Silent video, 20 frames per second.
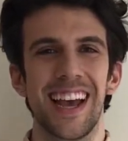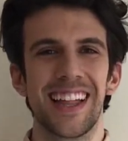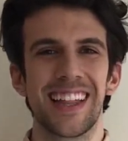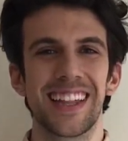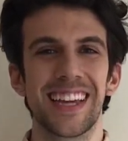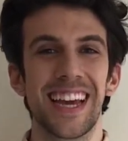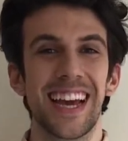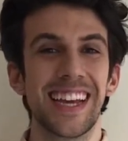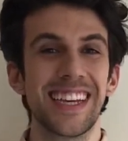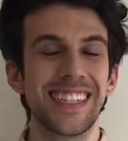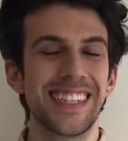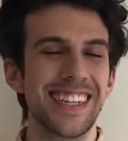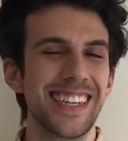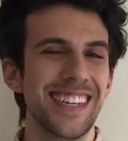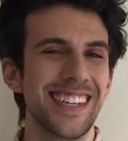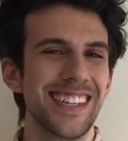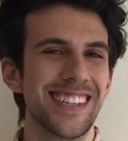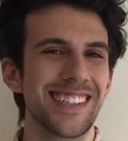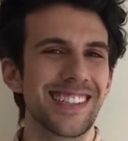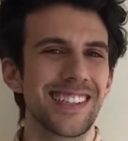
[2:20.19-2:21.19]
The
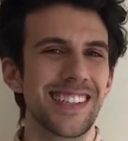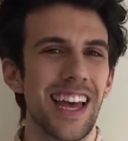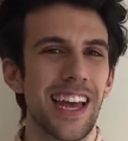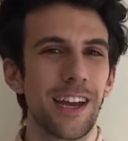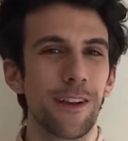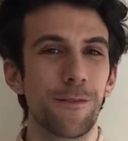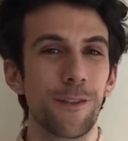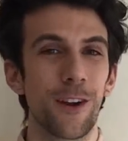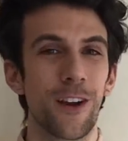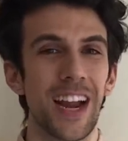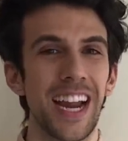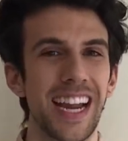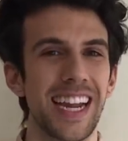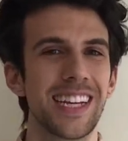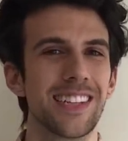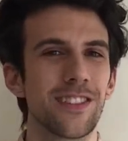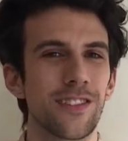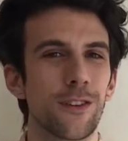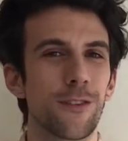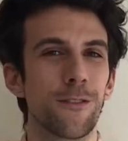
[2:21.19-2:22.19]
idea is that if your
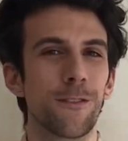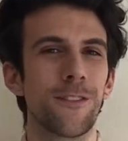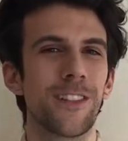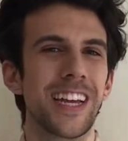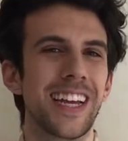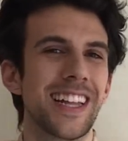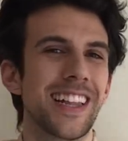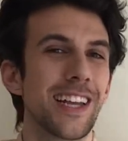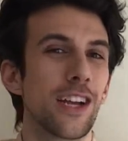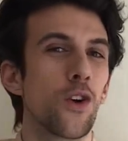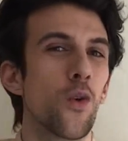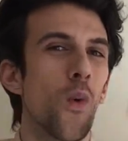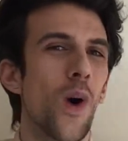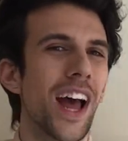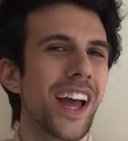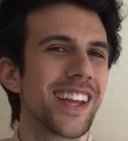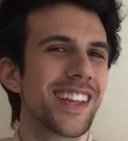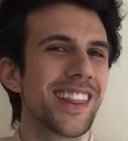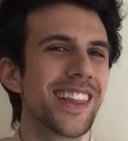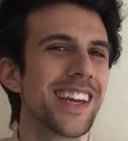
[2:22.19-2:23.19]
hands are flailing
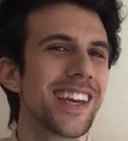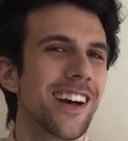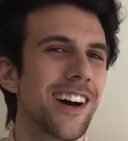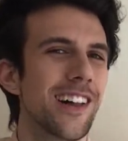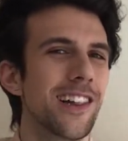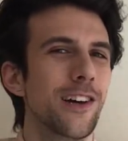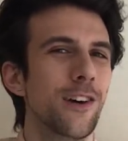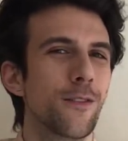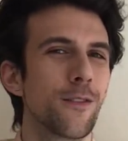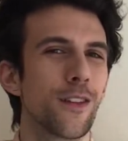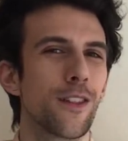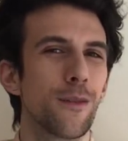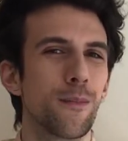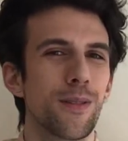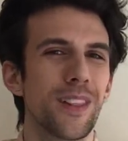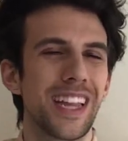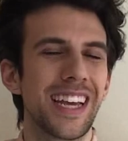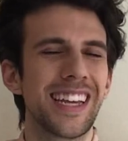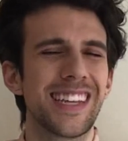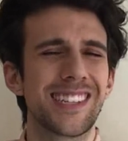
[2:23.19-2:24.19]
wildly all over the
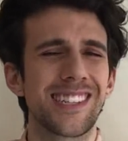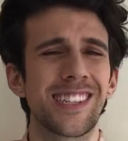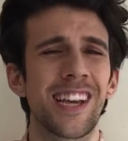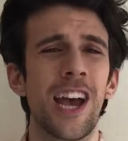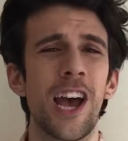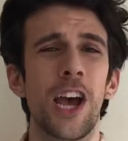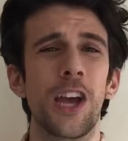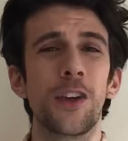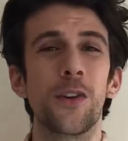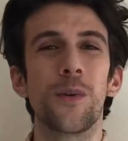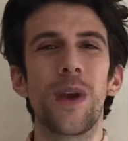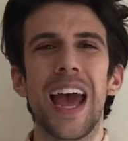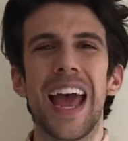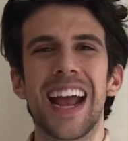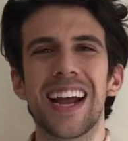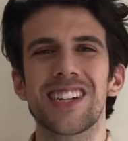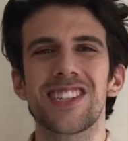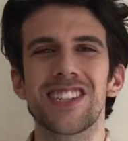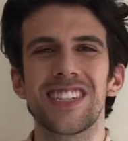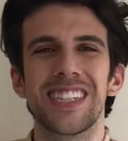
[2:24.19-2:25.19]
place, you
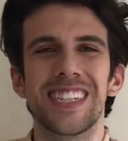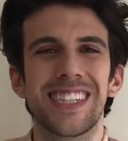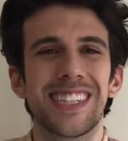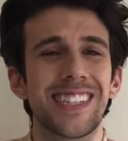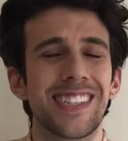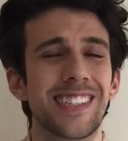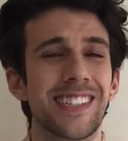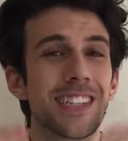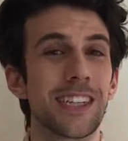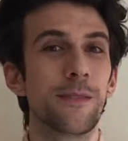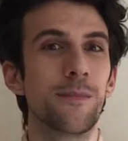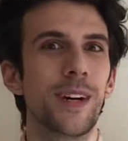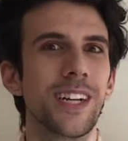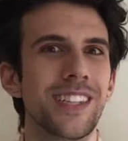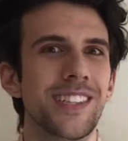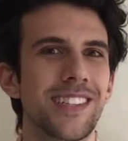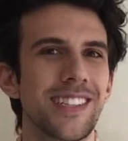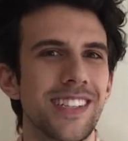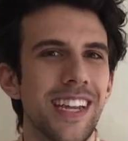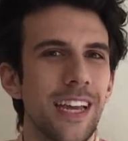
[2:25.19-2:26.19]
actually can seem
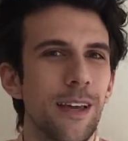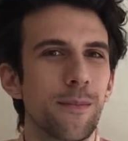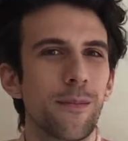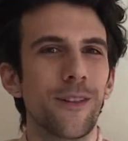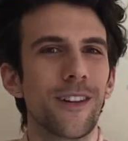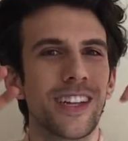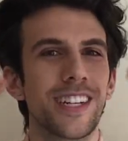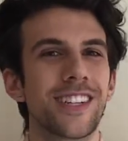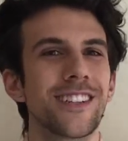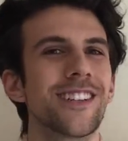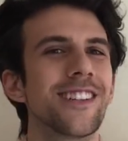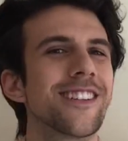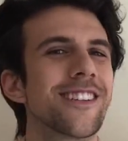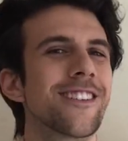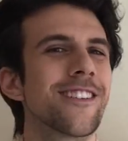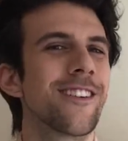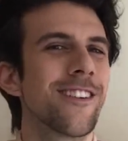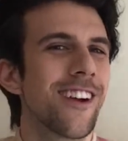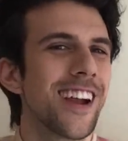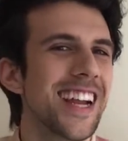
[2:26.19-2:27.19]
unstable and a
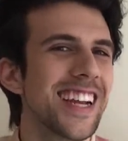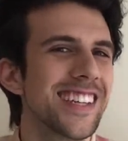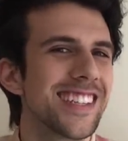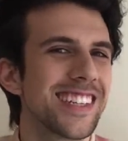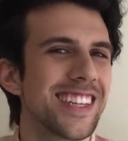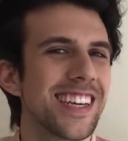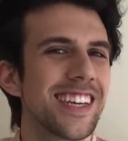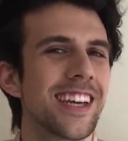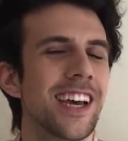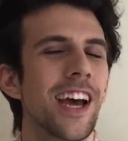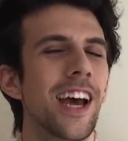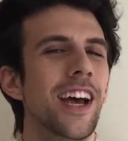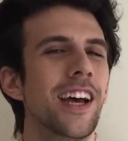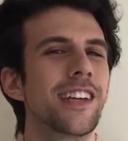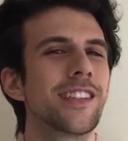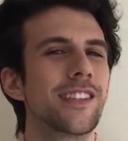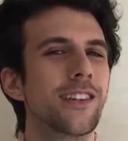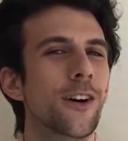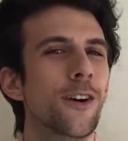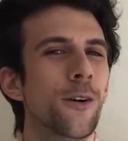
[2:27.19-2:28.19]
little crazy.
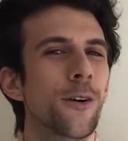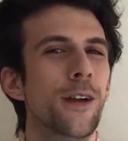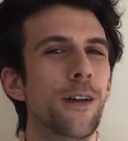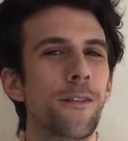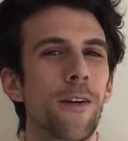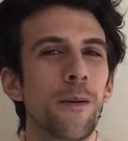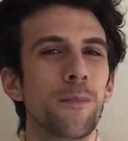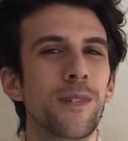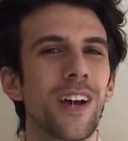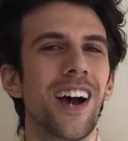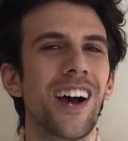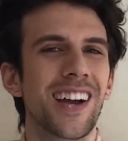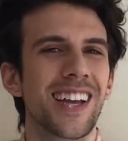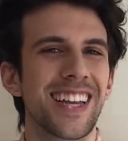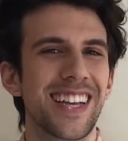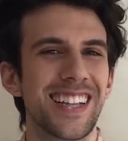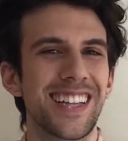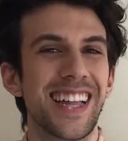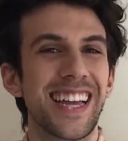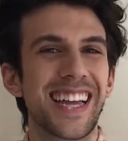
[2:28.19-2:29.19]
So if I'm
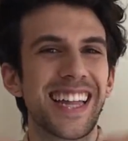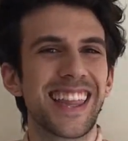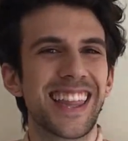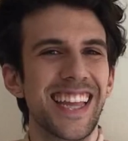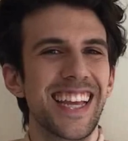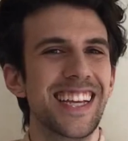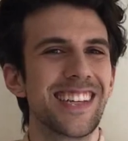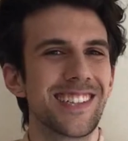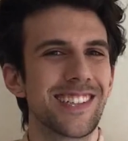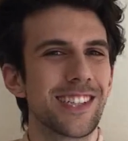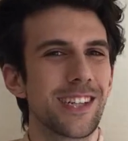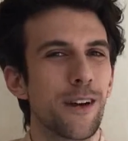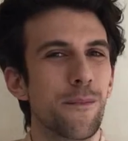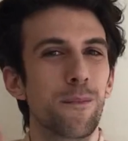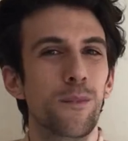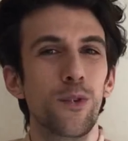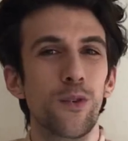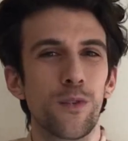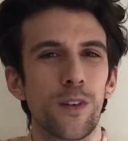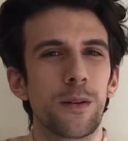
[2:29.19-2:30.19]
talking like this and
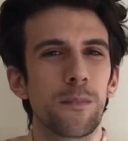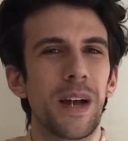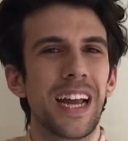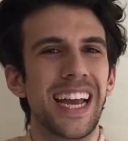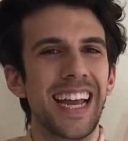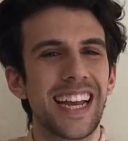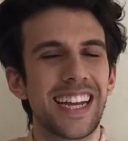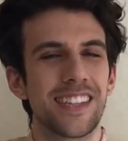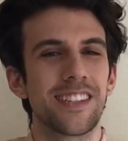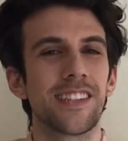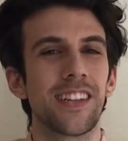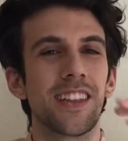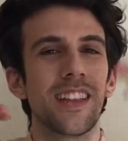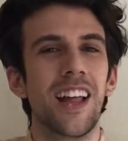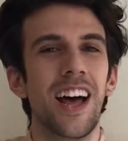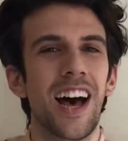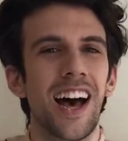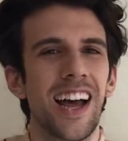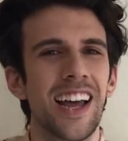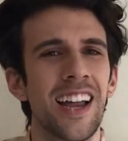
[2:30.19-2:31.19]
I'm moving my hands a
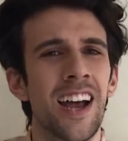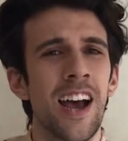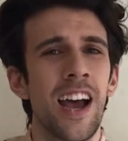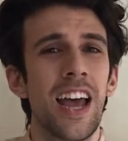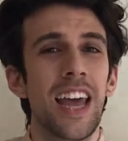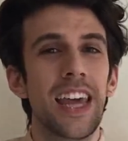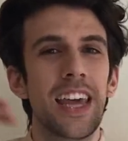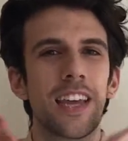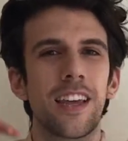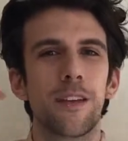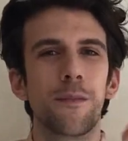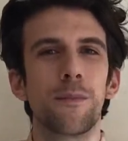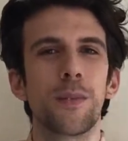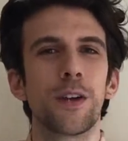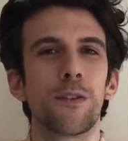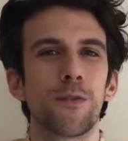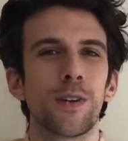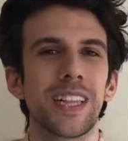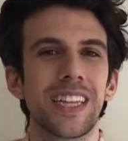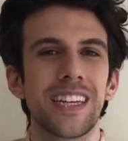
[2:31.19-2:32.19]
lot, it can
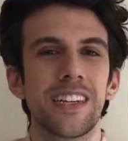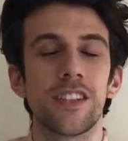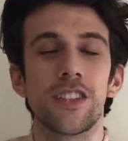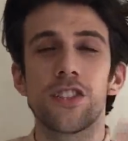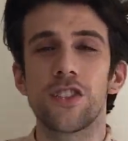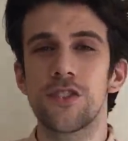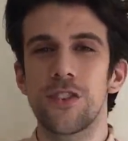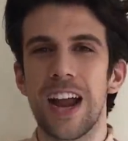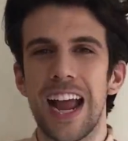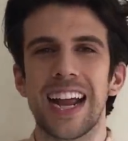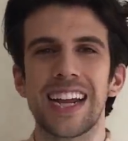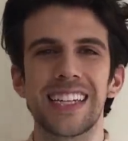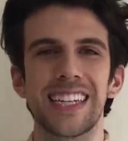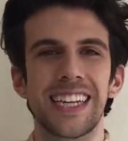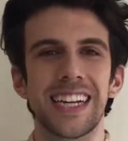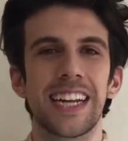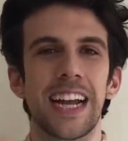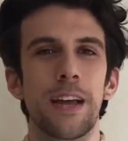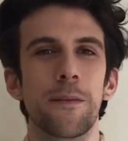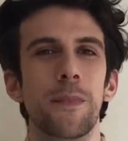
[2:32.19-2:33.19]
be really
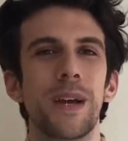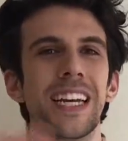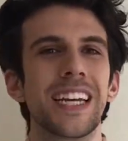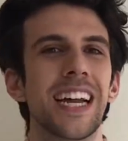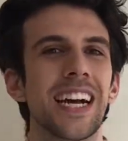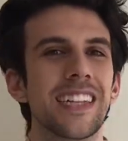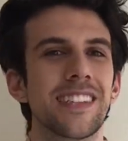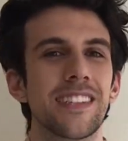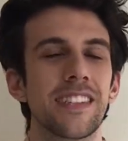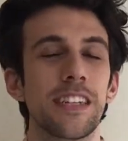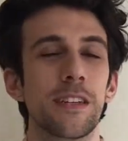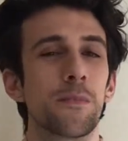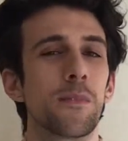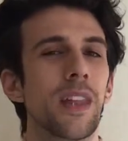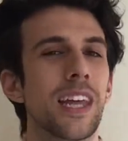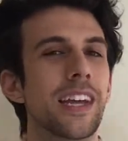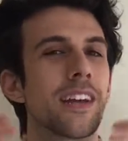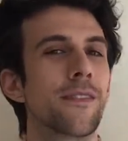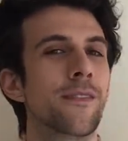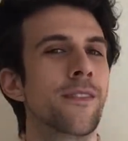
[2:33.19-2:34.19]
distracting. I might not seem
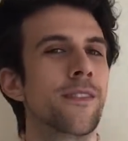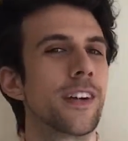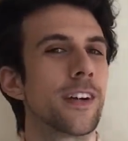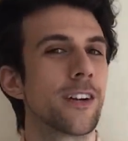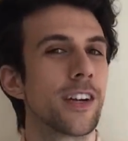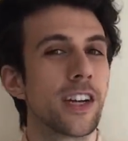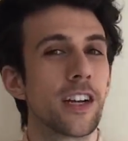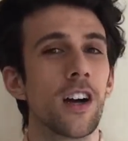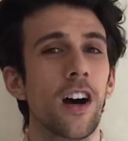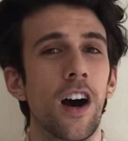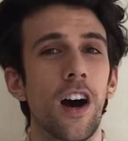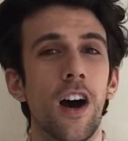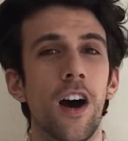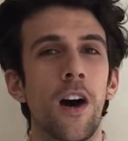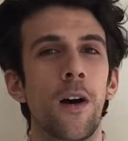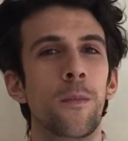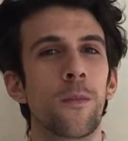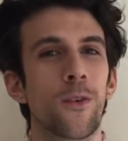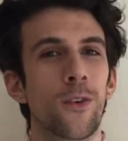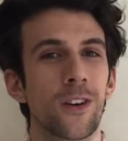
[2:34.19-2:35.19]
like I'm very
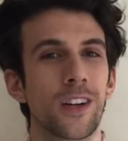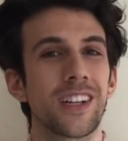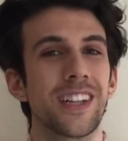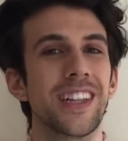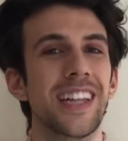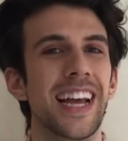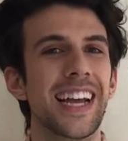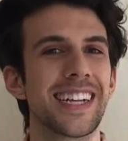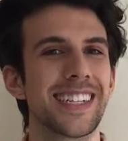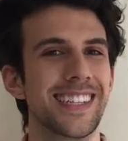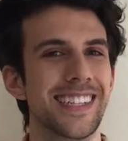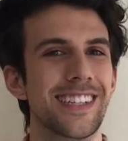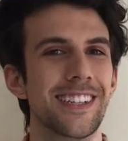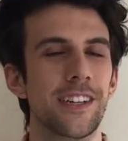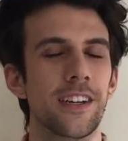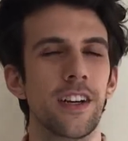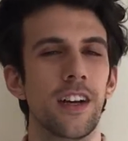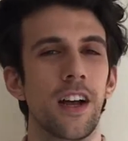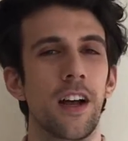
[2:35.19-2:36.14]
calm or collected.